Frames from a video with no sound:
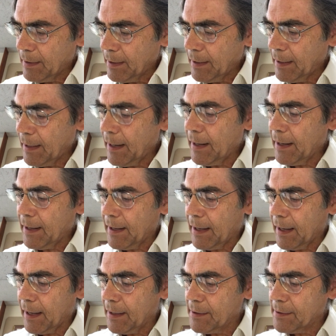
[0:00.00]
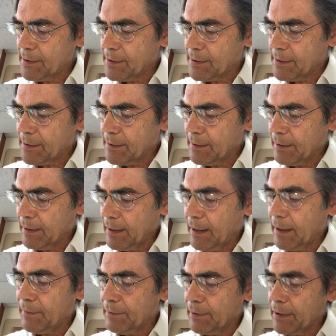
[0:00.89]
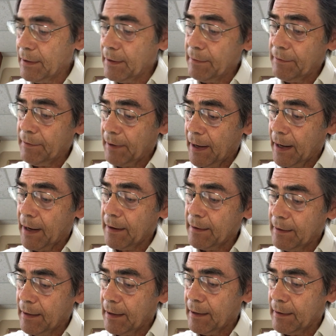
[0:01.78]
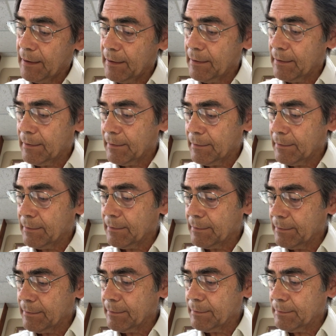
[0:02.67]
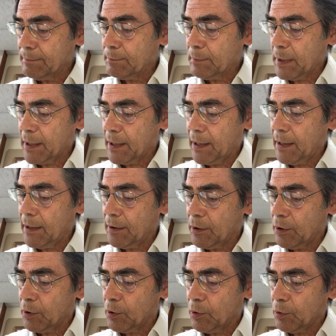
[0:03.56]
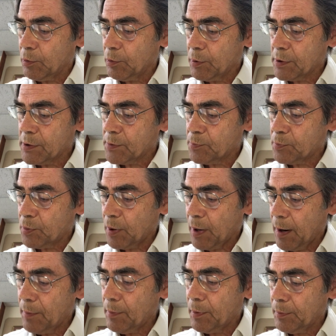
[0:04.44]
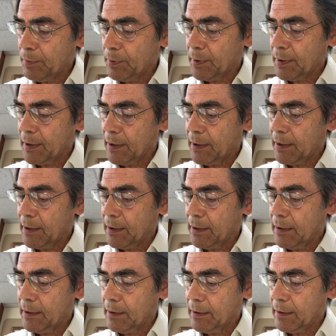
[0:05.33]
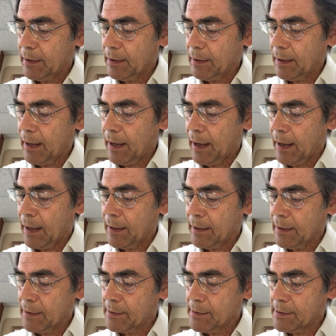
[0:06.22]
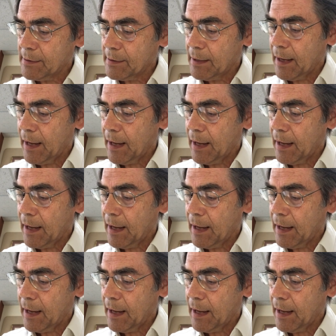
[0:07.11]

in any case, given the fact that Megiddo was probably at its